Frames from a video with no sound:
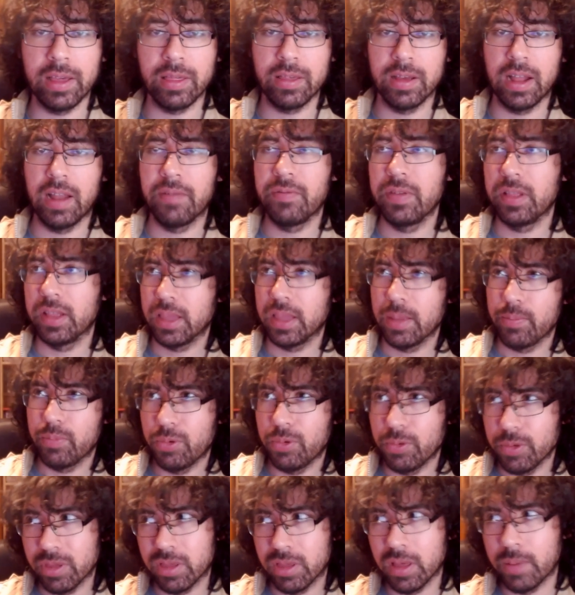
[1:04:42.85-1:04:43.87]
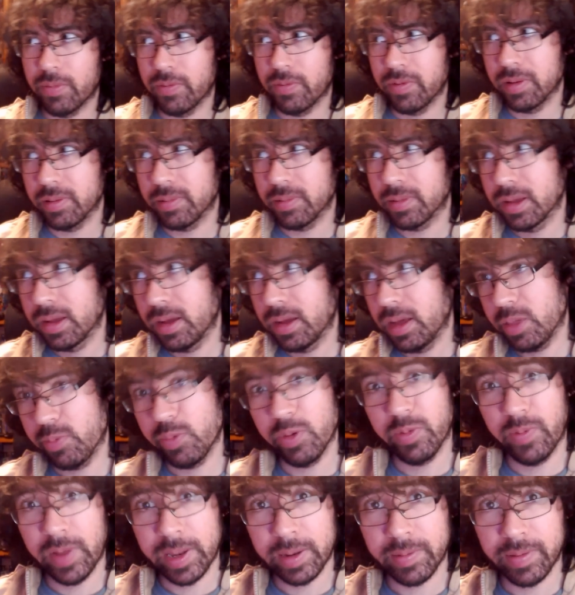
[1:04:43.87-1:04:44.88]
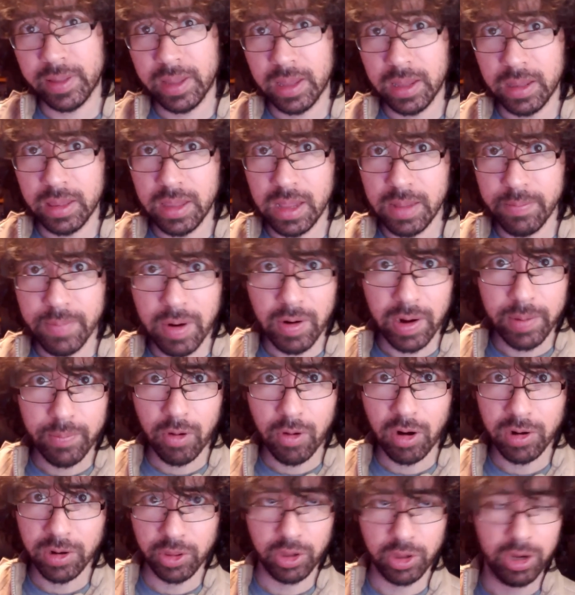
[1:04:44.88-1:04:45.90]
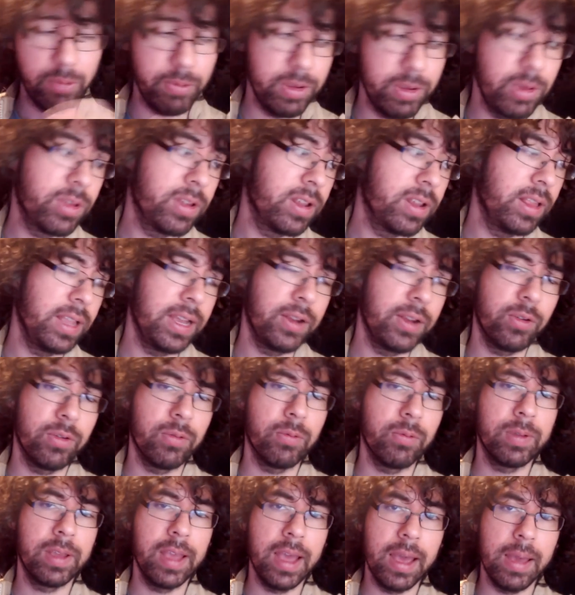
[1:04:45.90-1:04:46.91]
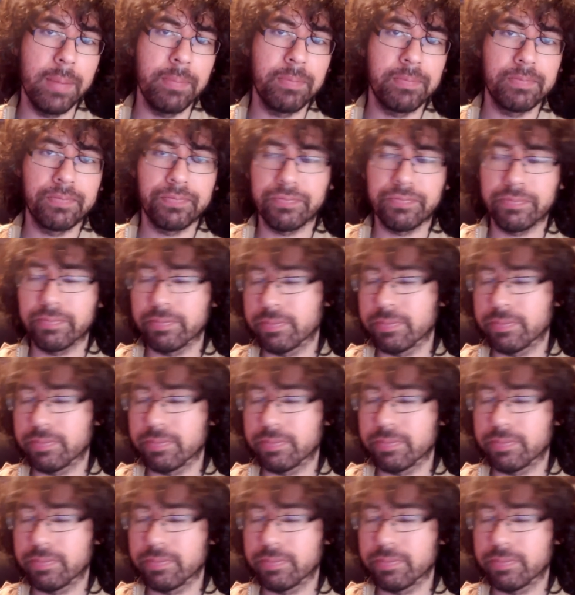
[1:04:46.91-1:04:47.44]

Like I said, I feel like they pulled some of it, specifically the Mary part, because I could reuse it in a later game.